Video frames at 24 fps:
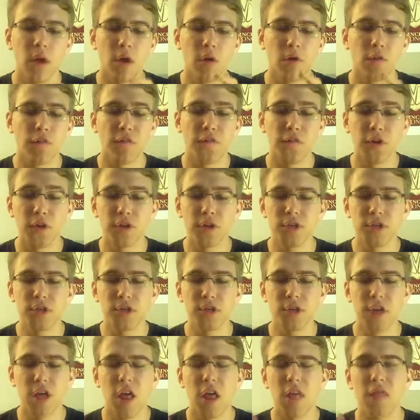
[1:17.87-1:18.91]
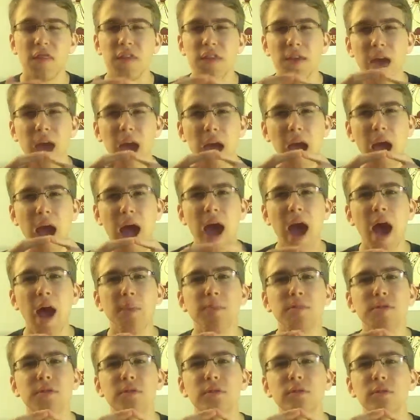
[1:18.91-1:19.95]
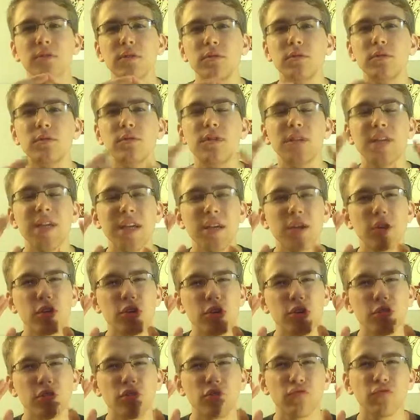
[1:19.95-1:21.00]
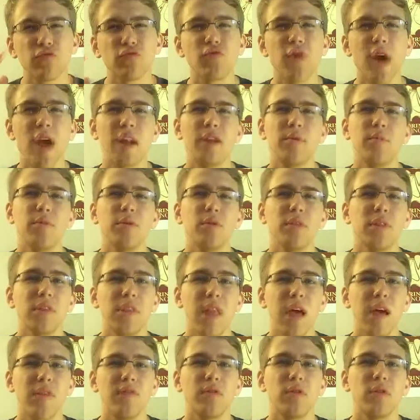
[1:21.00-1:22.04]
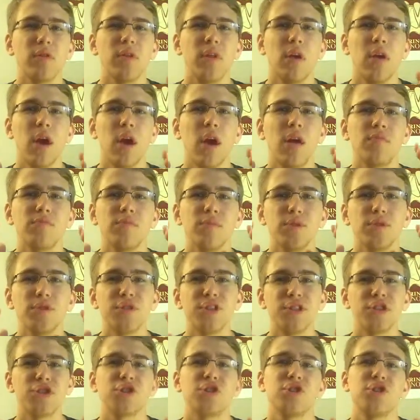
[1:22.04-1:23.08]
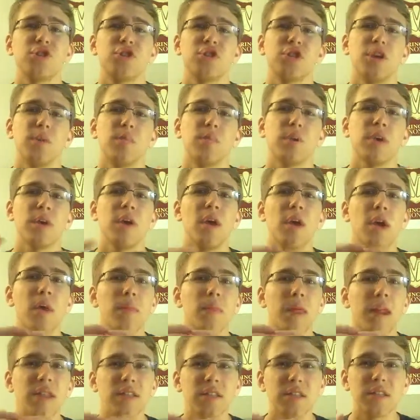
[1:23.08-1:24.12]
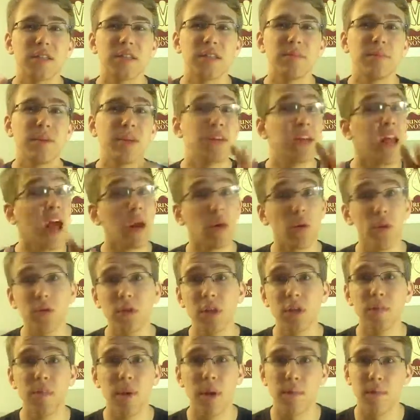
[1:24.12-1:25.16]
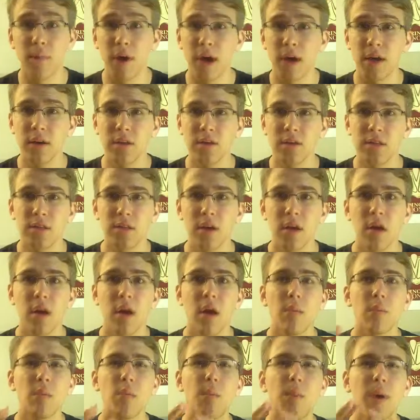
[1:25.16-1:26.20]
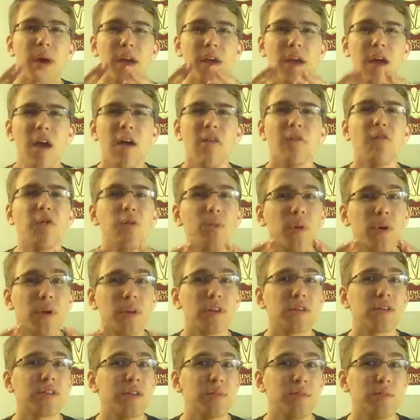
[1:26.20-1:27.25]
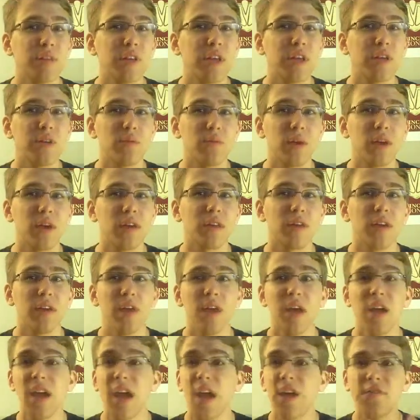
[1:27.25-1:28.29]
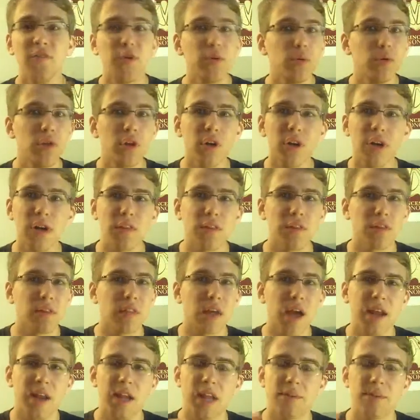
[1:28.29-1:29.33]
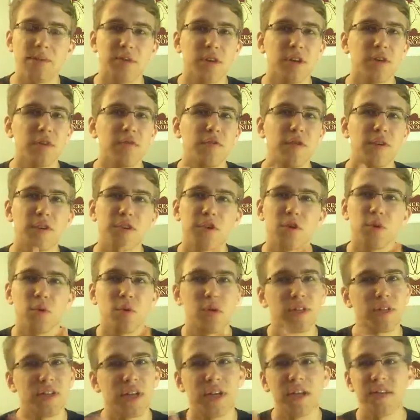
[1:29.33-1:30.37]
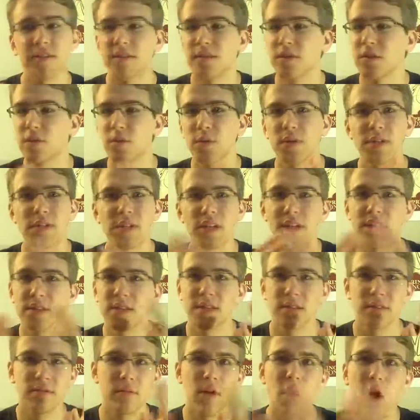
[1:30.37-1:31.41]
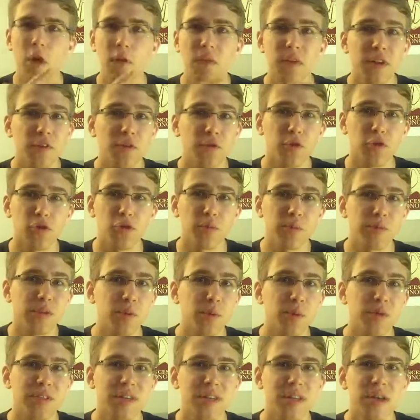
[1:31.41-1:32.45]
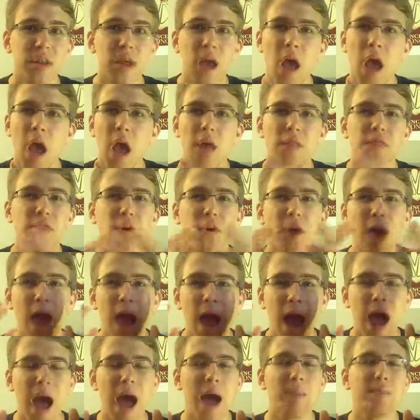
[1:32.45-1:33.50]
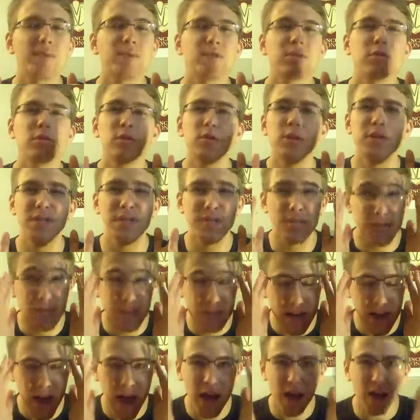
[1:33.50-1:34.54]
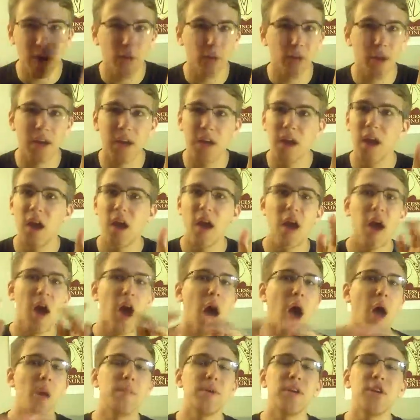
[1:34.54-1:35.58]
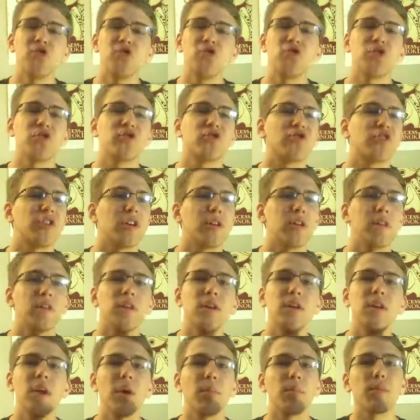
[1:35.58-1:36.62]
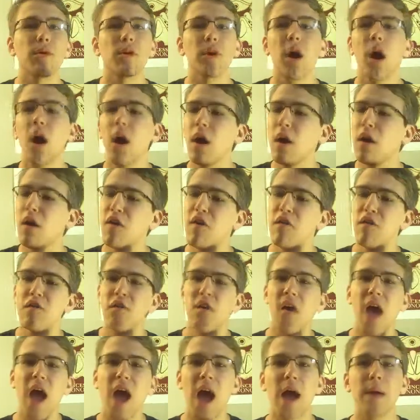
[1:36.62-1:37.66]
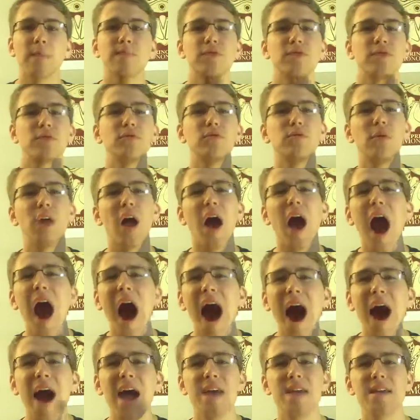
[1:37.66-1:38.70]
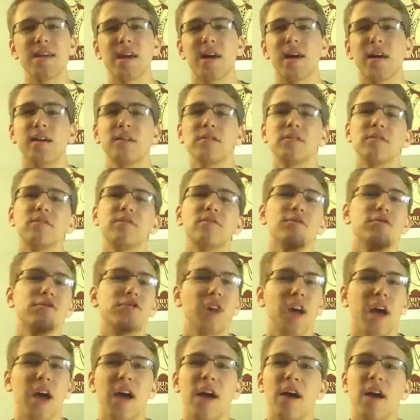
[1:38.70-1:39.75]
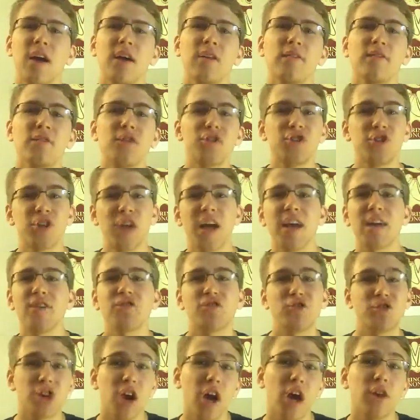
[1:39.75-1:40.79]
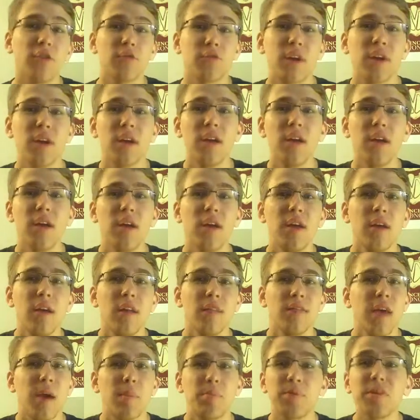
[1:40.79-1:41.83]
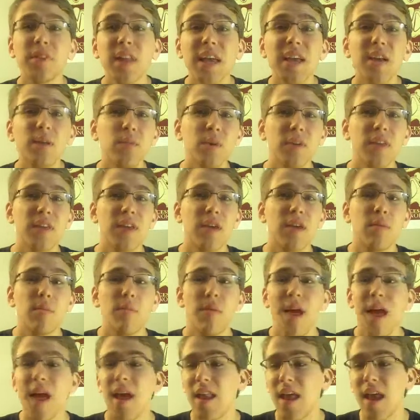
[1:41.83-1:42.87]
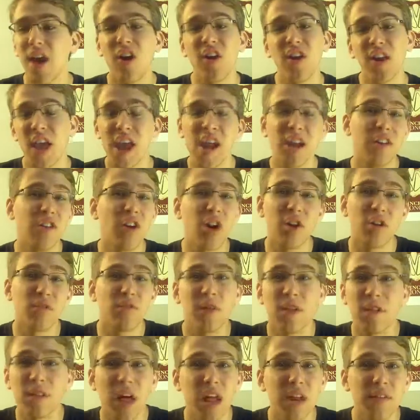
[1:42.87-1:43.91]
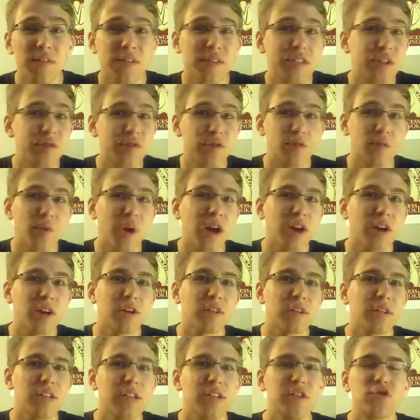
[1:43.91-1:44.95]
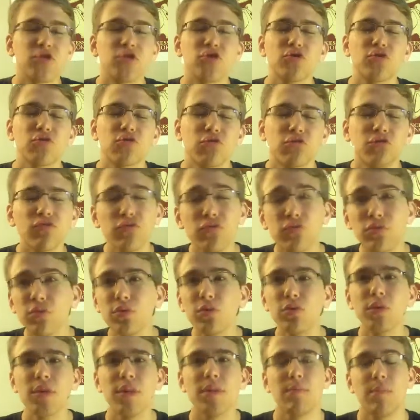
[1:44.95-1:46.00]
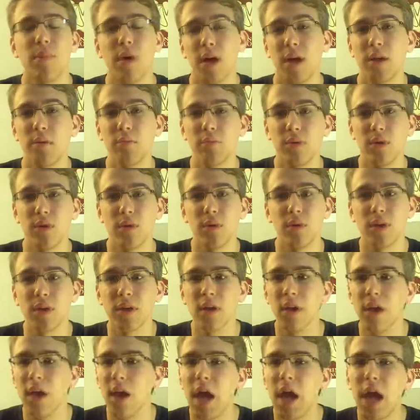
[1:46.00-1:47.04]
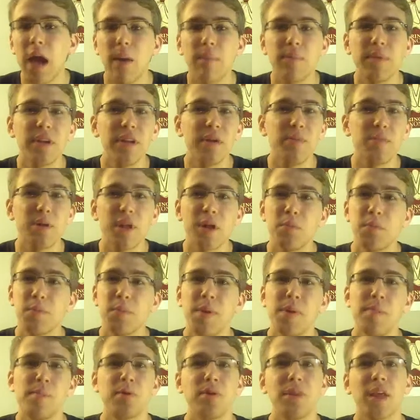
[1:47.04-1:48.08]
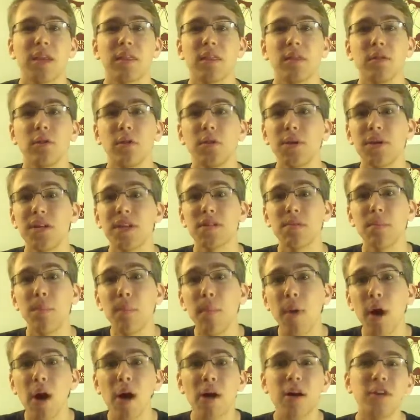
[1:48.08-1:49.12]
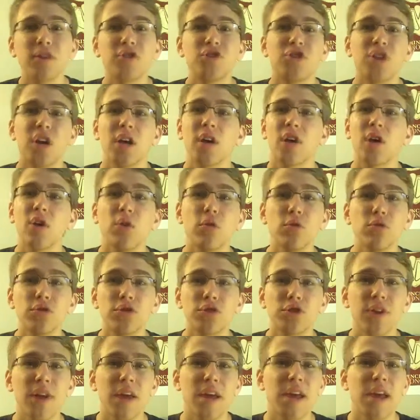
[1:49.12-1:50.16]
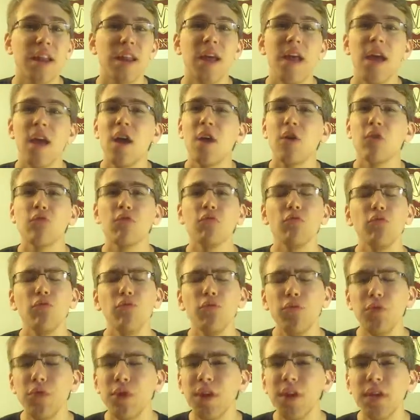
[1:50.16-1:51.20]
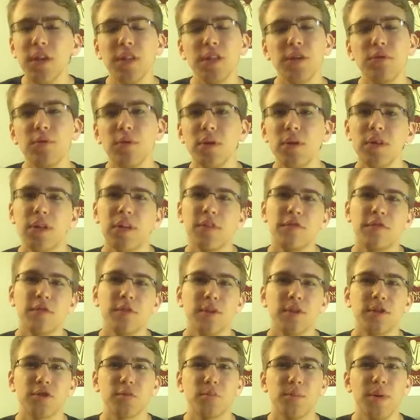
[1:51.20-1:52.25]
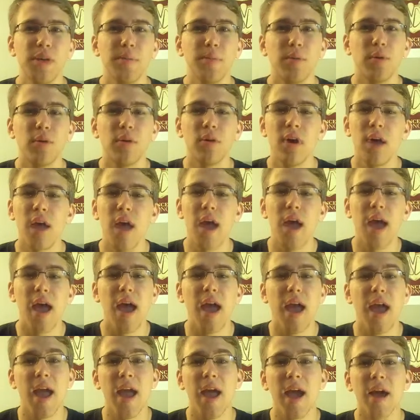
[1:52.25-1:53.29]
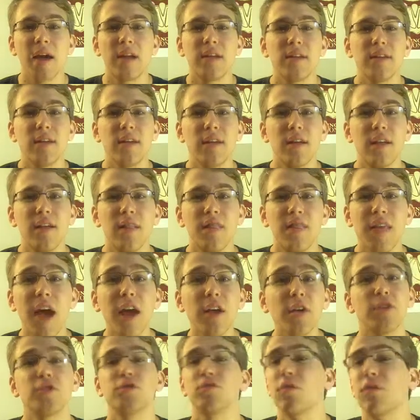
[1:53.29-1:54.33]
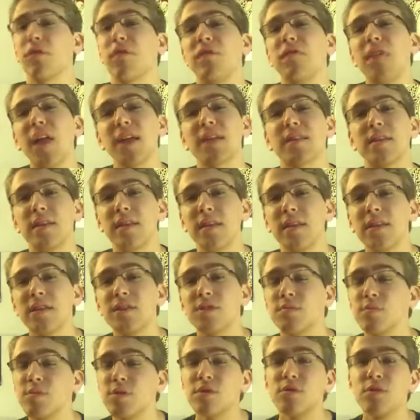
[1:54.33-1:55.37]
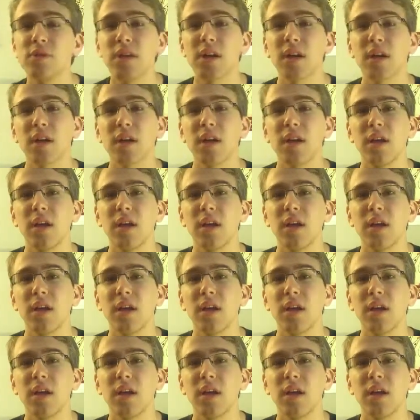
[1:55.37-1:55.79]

First, the absolutely incredible level of musicianship that is exhibited not only by Miles, but by everyone else he played with. If you look at the lineups of his quartets and quintets and all the different groups he was in, they're absolutely staggering. I mean, just the number of absolute icons of the jazz genre that played with him on a lot of his different records is truly mind blowing. I mean, he played with people like Thelonious Monk, John Coltrane, really, really influential people, and that is reflected in his music.